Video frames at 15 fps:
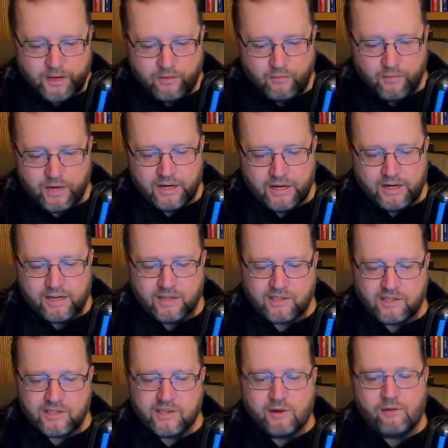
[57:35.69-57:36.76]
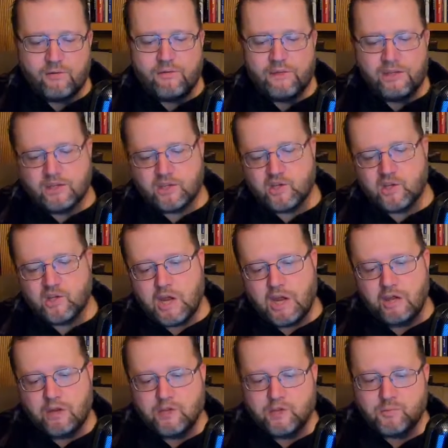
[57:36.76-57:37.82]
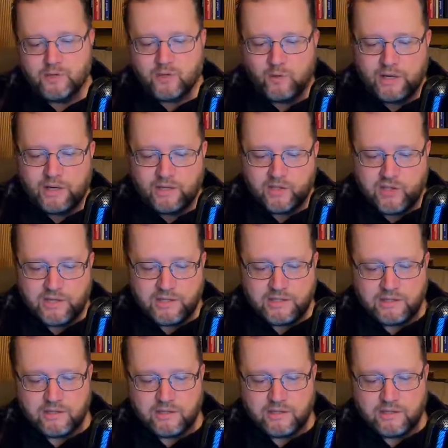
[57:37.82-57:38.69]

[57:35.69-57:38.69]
we're going to consider the exchange between Jesus